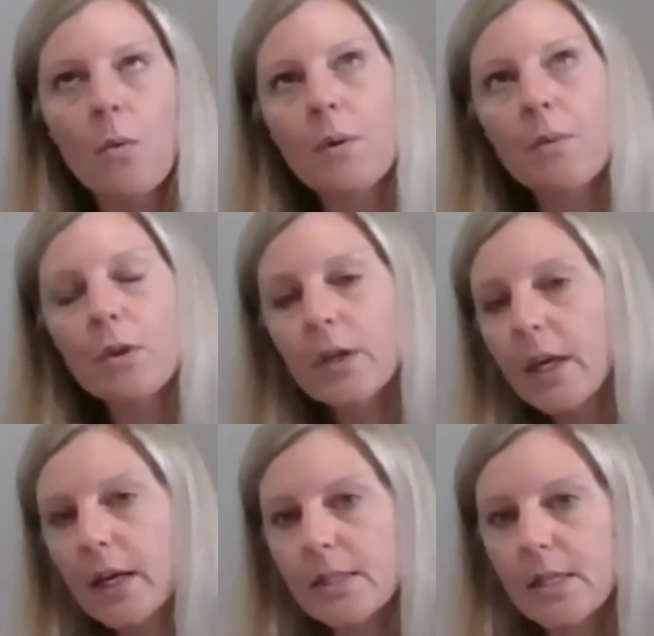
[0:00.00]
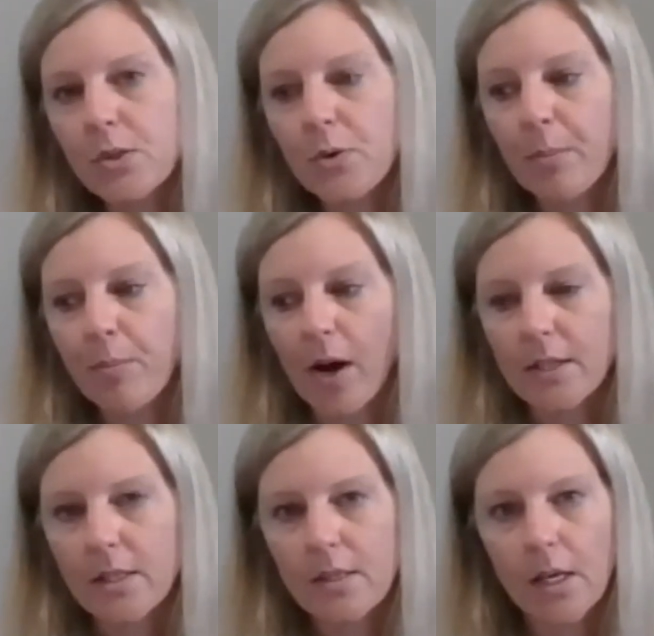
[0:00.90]
When we're looking at sensory
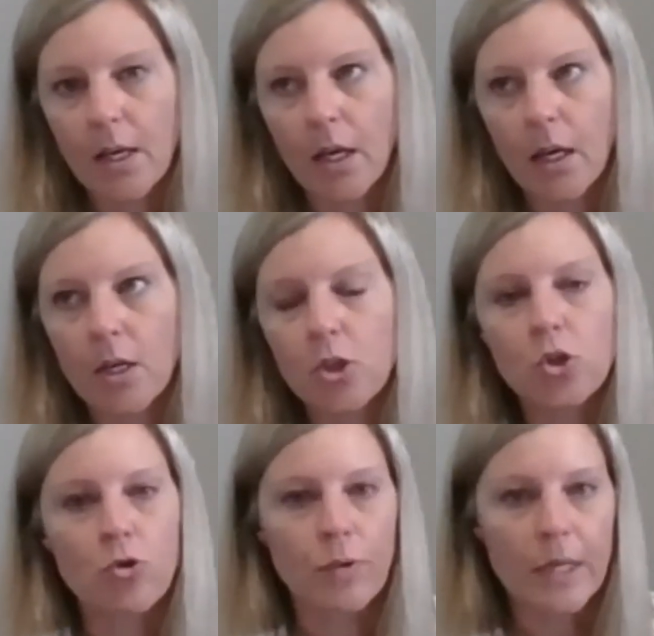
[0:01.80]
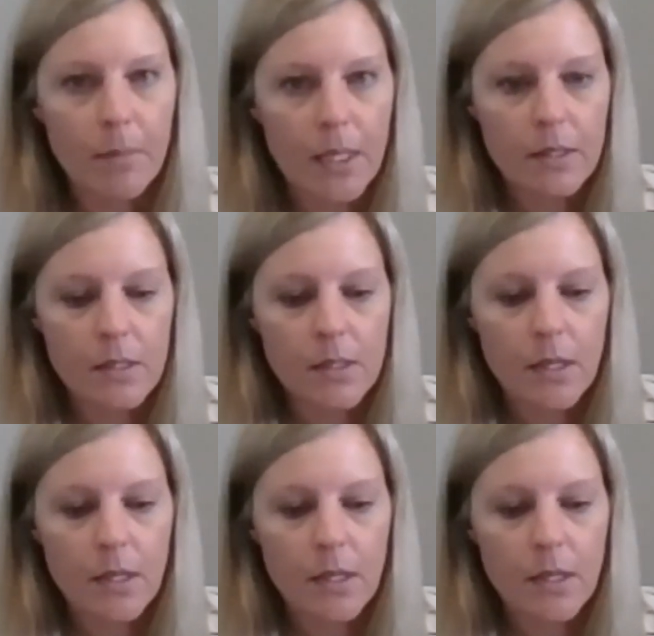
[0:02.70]
processing treatment,